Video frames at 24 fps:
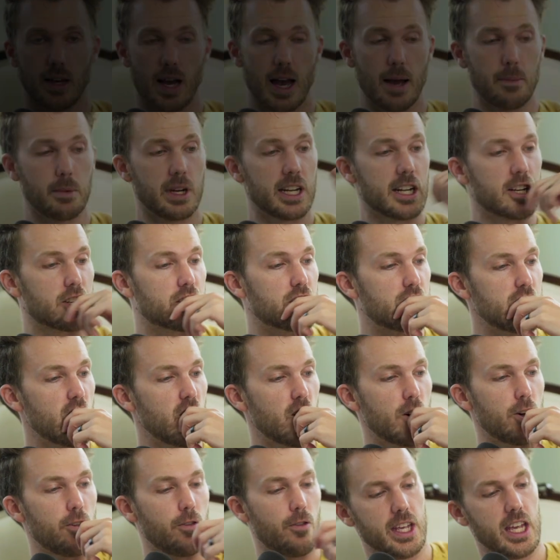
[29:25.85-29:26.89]
I'm gonna
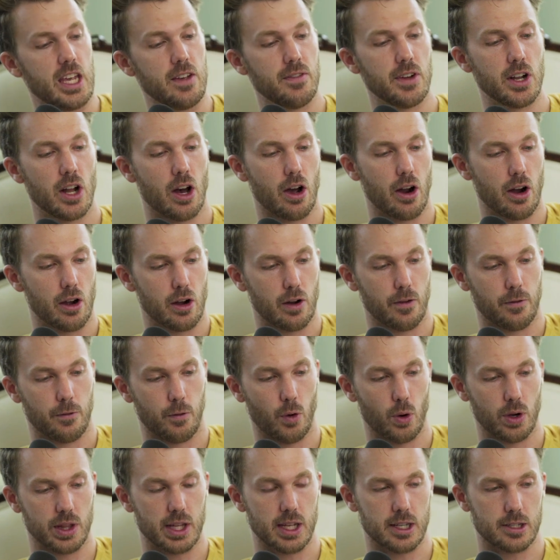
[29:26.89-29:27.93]
shill even harder
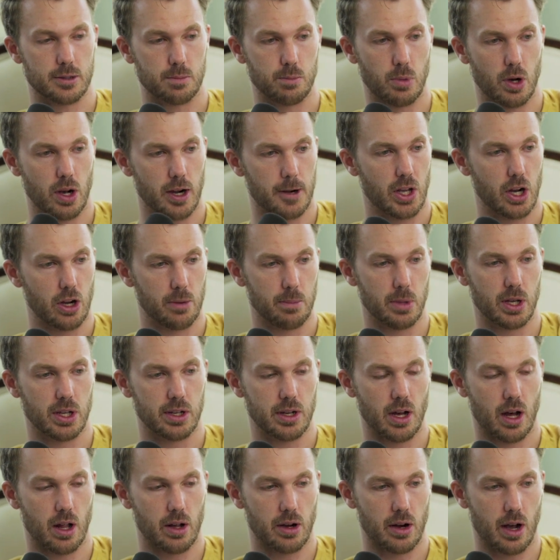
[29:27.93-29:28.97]
for this book. $100 million
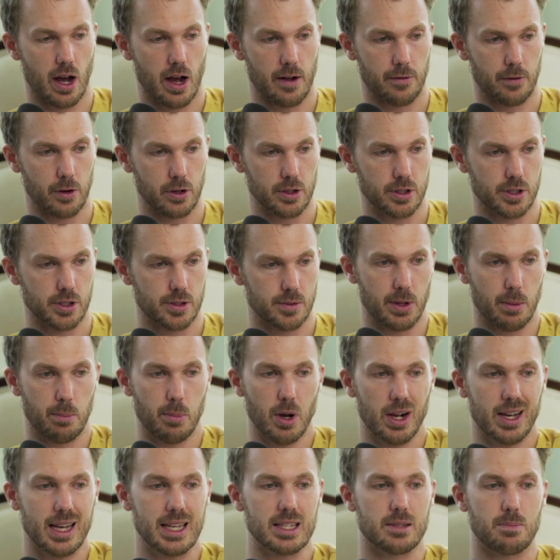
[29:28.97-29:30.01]
offers. The
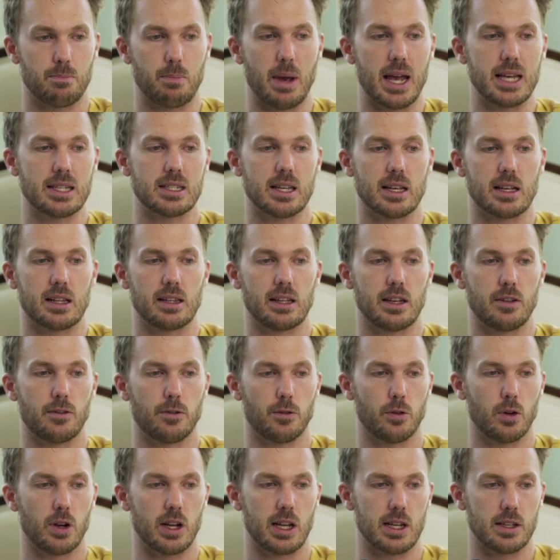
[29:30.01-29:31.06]
book is basically
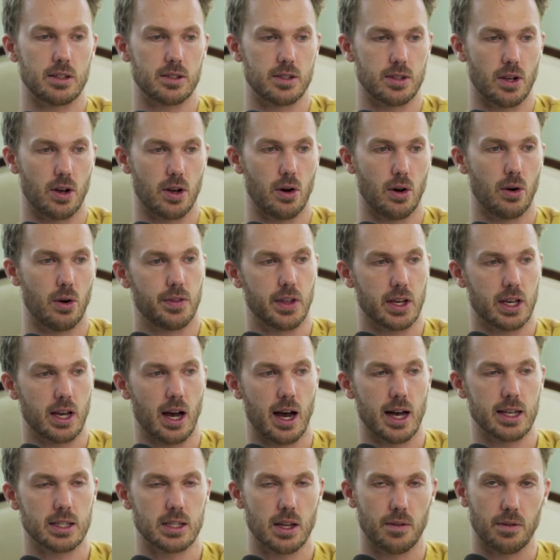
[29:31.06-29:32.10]
free. So the
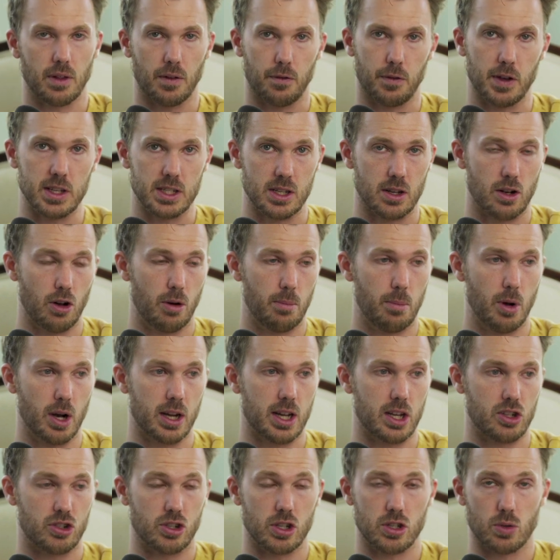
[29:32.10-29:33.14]
cost of the physical
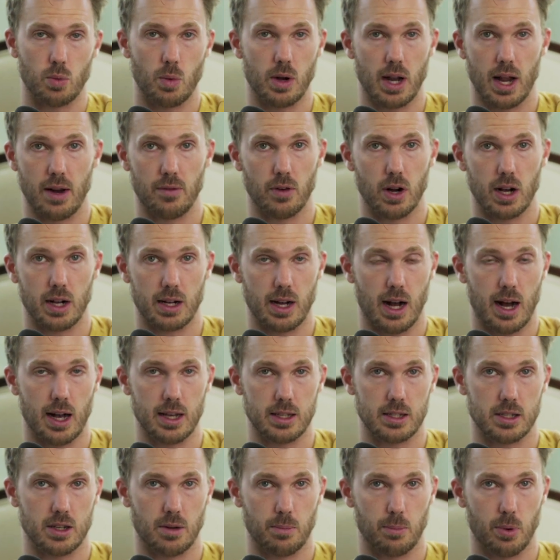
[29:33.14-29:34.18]
book is just whatever it
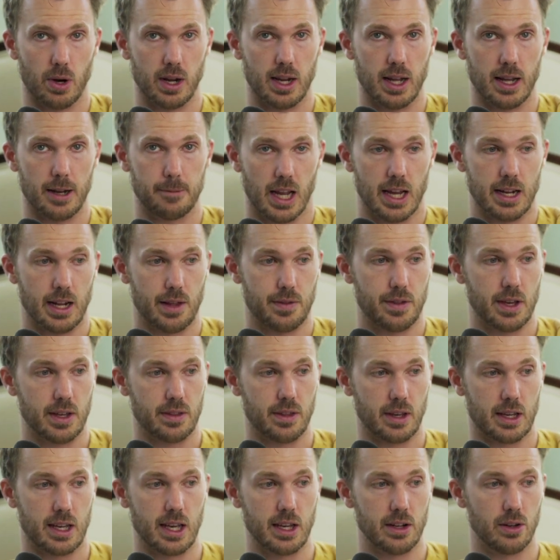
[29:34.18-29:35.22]
costs to print it. And I think
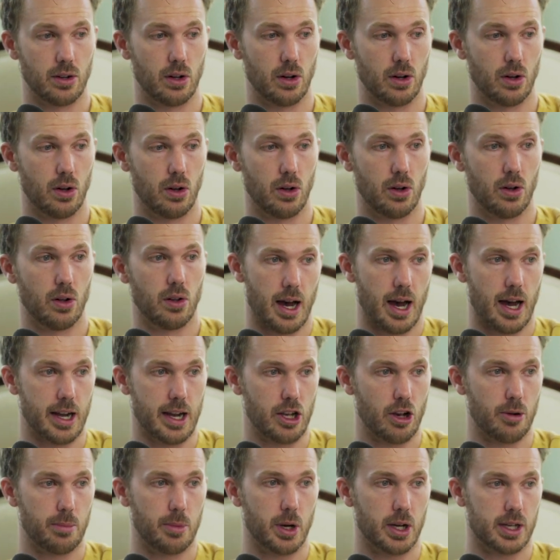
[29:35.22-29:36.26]
the Kindle
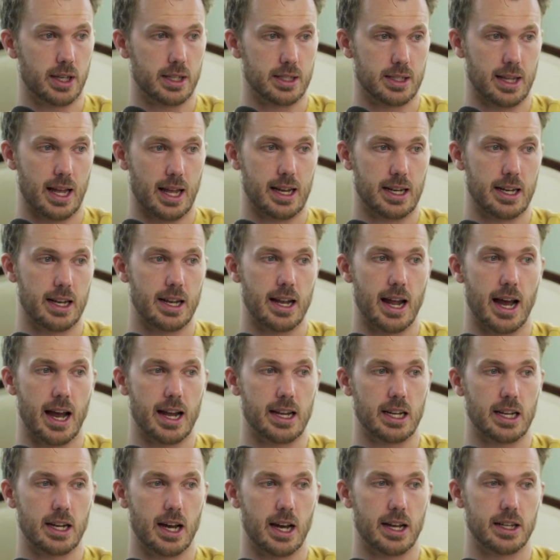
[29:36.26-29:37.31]
audiobook is like
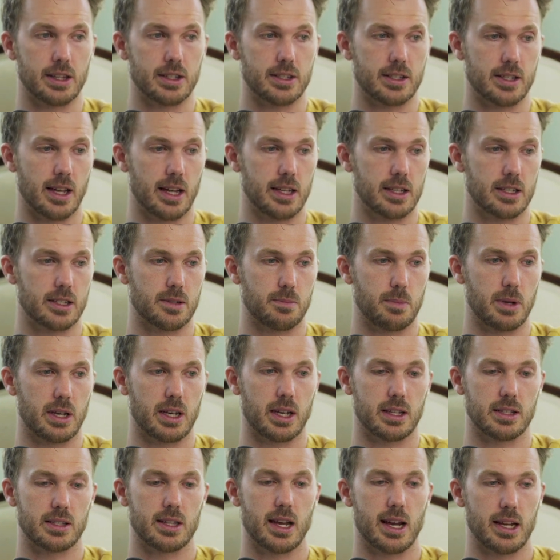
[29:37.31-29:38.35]
99 cents
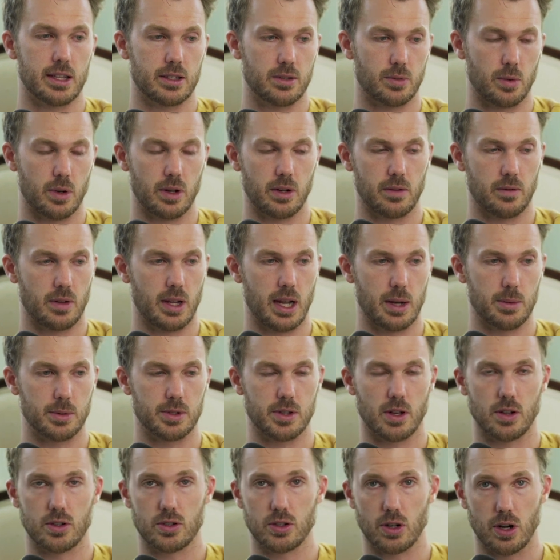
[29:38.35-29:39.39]
because that's what
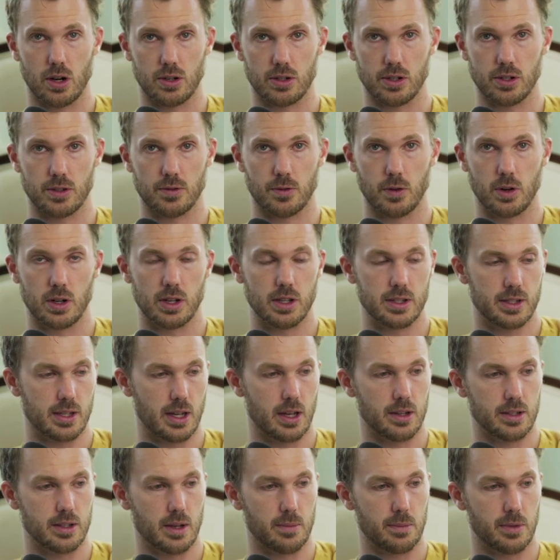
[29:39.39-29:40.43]
Amazon charges for you to
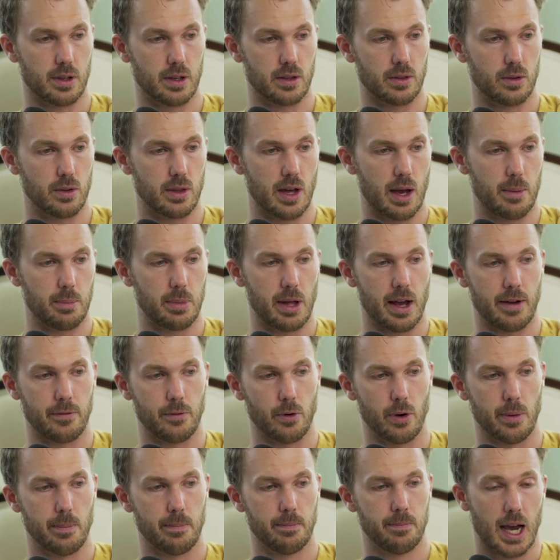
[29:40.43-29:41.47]
sell something through that platform.